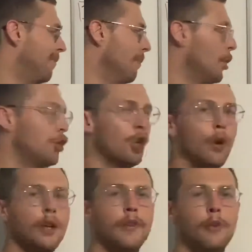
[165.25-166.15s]

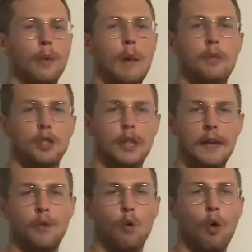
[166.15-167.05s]
majority of your reps, you can
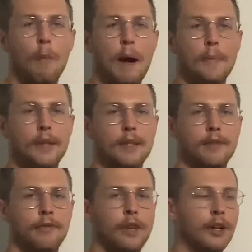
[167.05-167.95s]
have your warm up that's
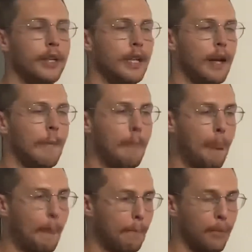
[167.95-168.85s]
very
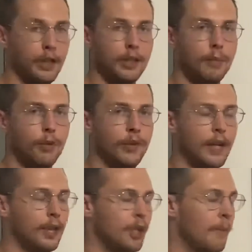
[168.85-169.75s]
predictable in
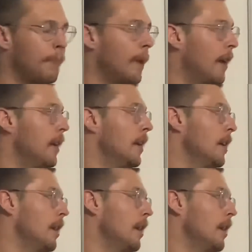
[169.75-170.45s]
nature, but